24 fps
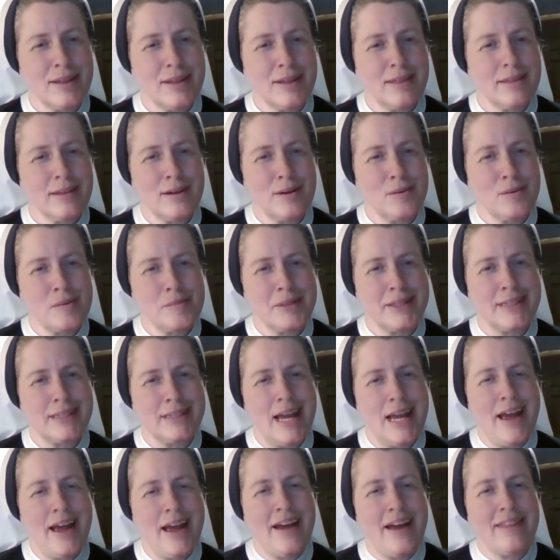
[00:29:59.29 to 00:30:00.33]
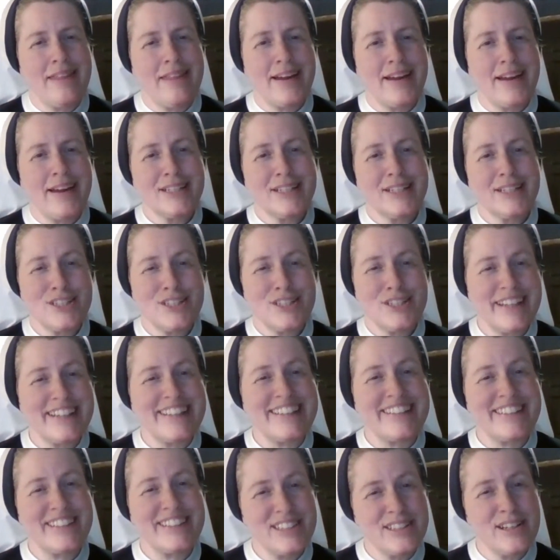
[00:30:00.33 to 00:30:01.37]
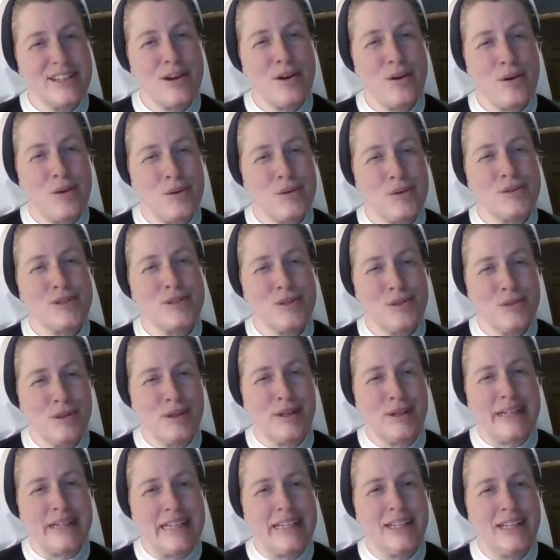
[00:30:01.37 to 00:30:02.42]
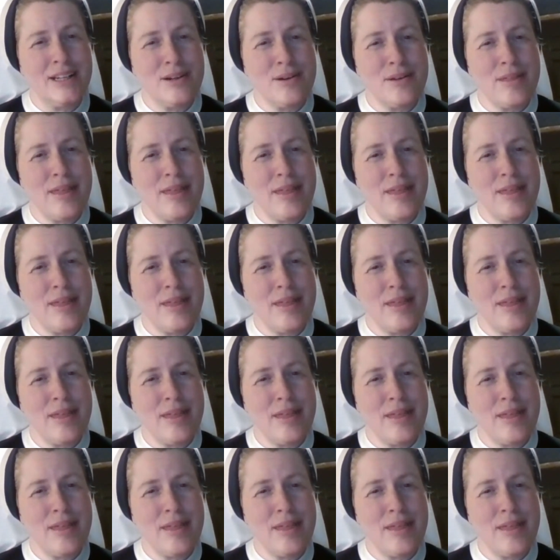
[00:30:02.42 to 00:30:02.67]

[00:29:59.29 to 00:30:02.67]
with a woman that can change a whole story. You know,